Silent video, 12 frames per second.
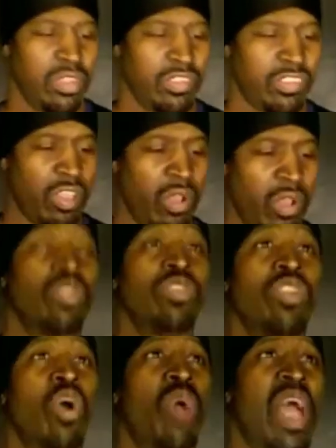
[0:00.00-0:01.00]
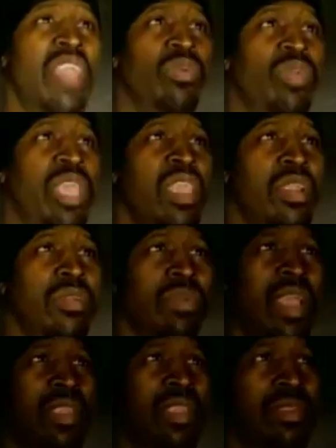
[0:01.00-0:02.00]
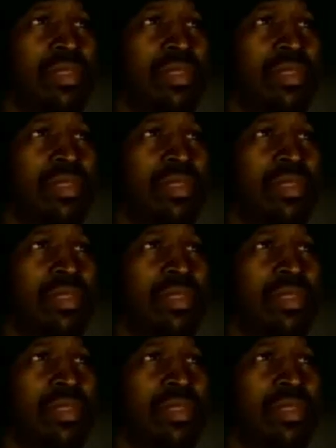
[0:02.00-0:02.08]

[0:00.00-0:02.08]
So you know why you here, right?